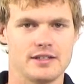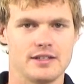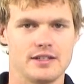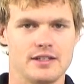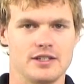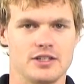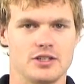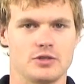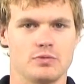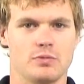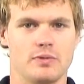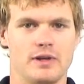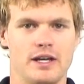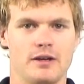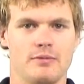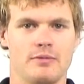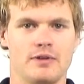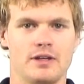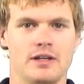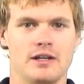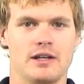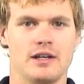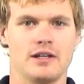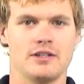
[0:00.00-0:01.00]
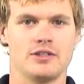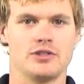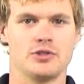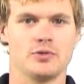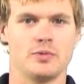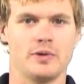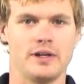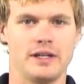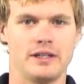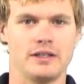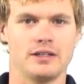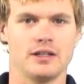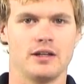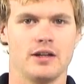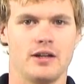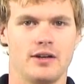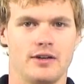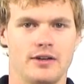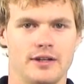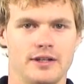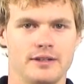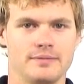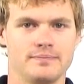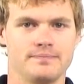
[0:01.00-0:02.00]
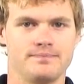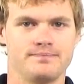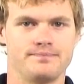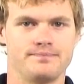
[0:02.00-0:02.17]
is where we are joining the line